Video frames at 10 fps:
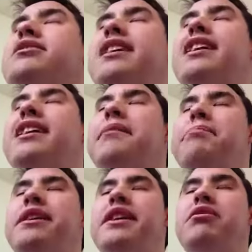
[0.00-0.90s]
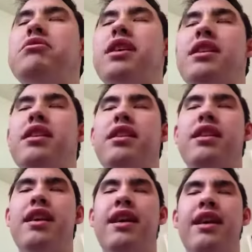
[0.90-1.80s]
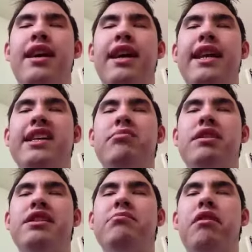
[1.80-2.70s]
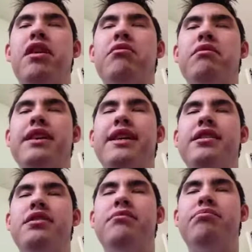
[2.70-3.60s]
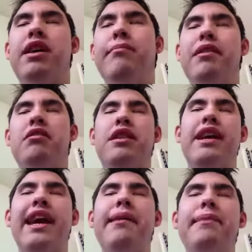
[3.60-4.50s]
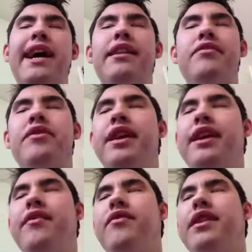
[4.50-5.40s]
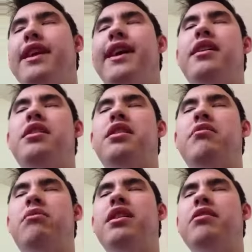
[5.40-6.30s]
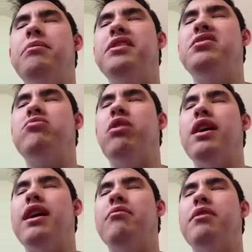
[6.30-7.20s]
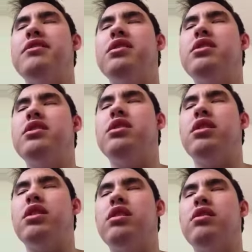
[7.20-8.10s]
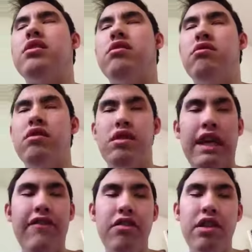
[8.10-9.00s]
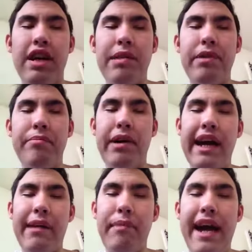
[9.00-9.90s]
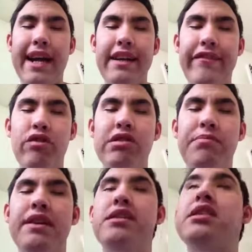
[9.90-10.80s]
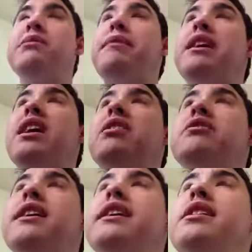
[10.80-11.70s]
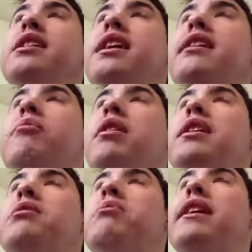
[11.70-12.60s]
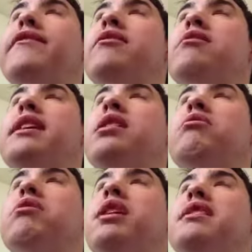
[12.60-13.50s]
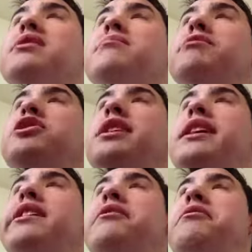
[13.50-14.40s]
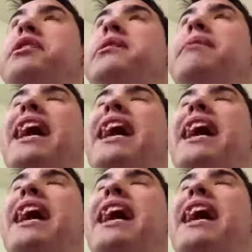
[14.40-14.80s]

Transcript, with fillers: set it up, and use it. And that's what this model is primarily aimed at. And one of the reasons why I wasn't or never thought about buying a Mac in the first place is because I uh, wanted to wait for a low cost machine to come